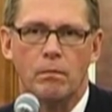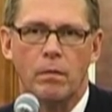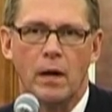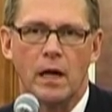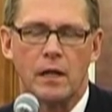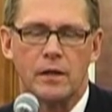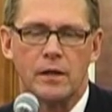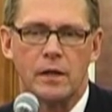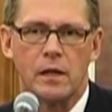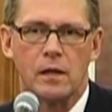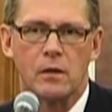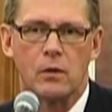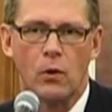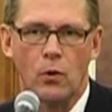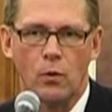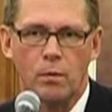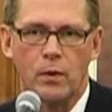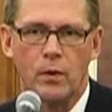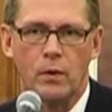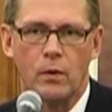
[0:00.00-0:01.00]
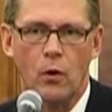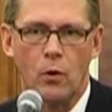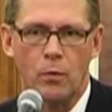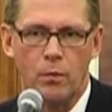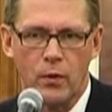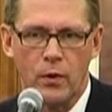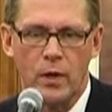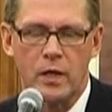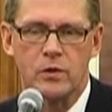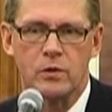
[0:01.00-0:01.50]
bilateral co
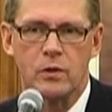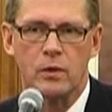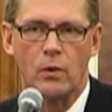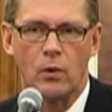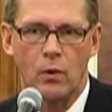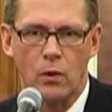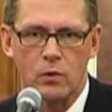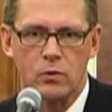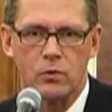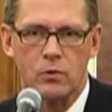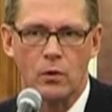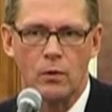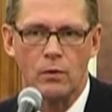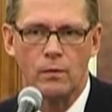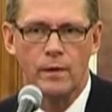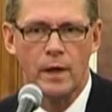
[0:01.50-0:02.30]
cooperation also.